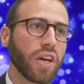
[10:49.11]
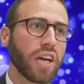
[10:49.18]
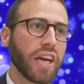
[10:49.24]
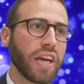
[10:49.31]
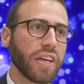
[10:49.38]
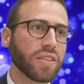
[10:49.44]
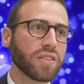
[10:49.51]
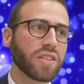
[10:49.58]

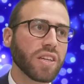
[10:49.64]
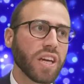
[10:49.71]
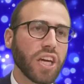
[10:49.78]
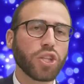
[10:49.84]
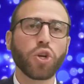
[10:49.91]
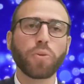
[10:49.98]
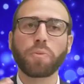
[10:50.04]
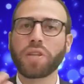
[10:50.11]
his
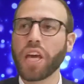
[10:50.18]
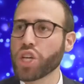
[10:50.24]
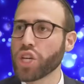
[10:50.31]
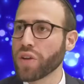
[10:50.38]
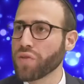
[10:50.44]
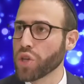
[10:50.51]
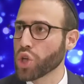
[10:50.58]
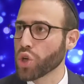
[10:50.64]

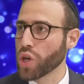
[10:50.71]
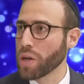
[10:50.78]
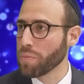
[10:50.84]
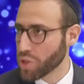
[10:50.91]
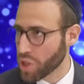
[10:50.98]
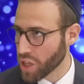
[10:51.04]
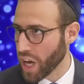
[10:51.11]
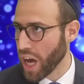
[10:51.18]
interpretation of the
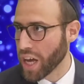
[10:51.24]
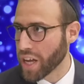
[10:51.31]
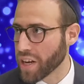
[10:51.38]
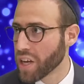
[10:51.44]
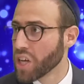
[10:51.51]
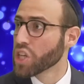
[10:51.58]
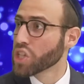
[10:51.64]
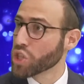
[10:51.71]
dream to God.